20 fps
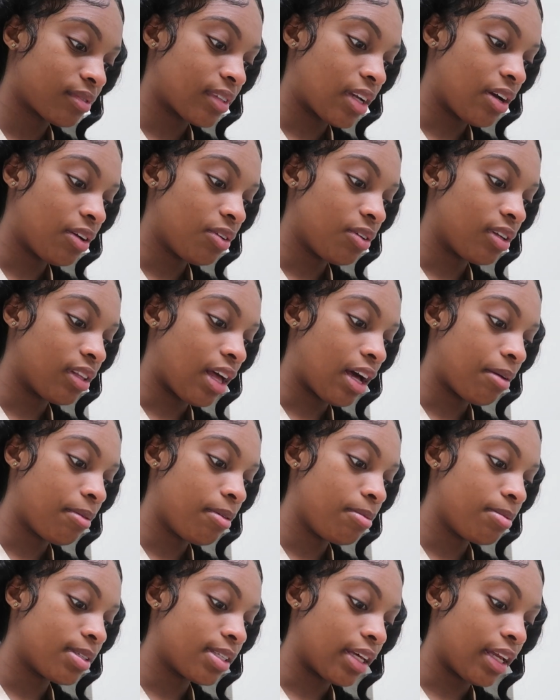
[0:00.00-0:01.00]
I don't know, a lot of
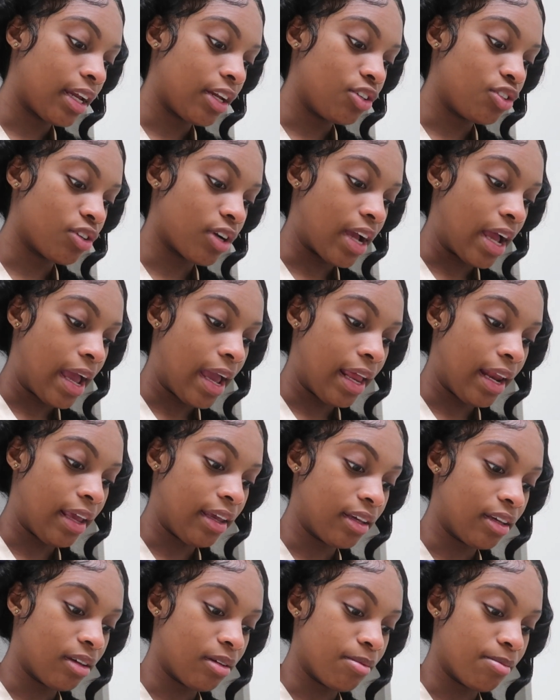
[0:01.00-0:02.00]
people say they dread 8
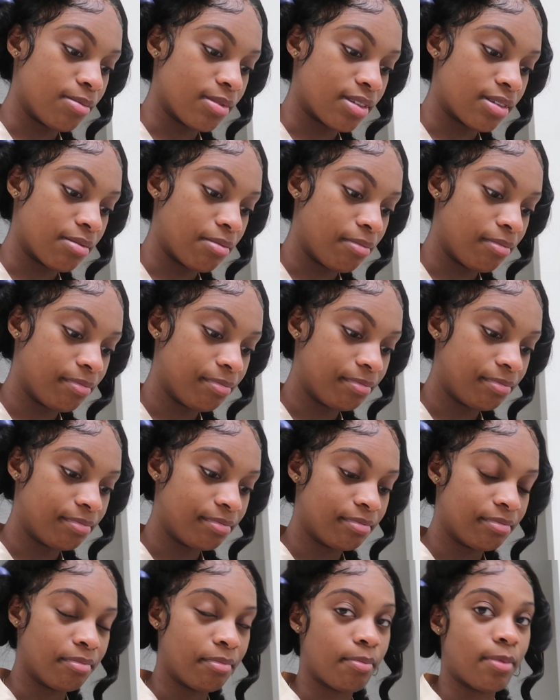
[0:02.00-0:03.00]
a.m.s.
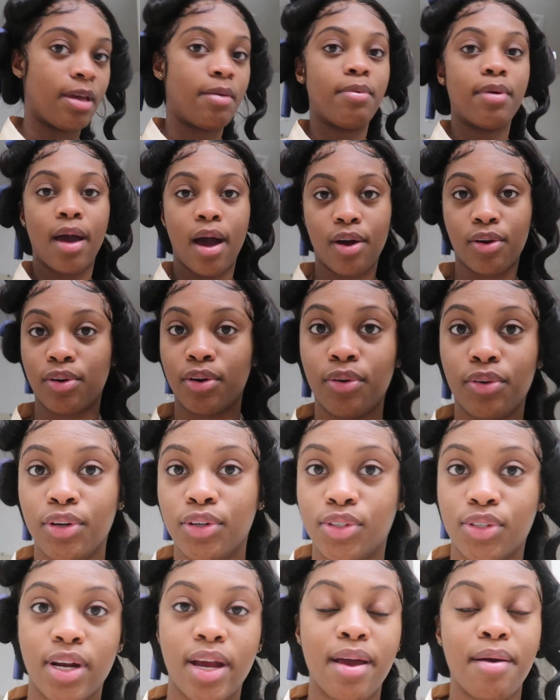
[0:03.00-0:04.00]
Maybe I'll grow to
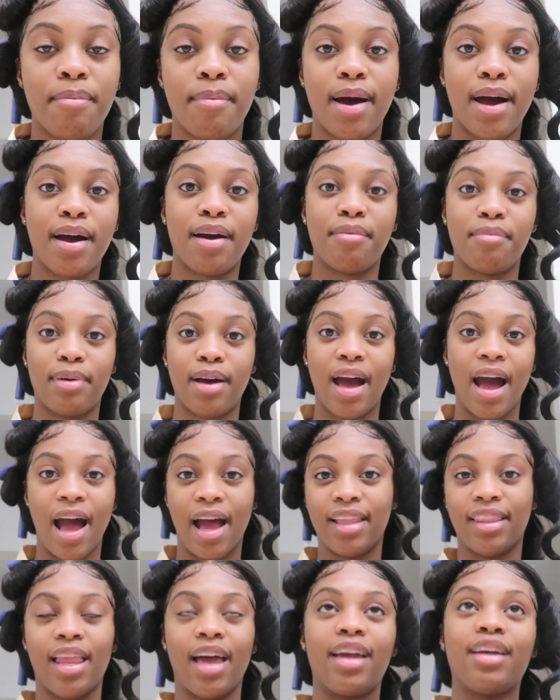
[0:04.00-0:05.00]
dread mine, but
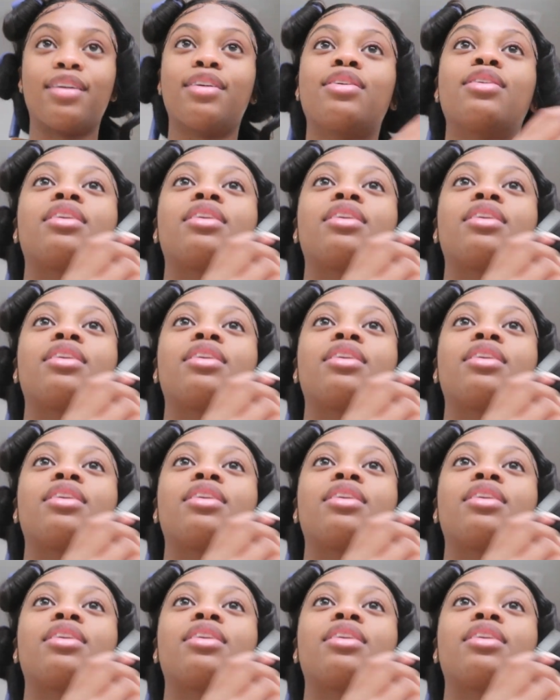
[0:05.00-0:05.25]
I like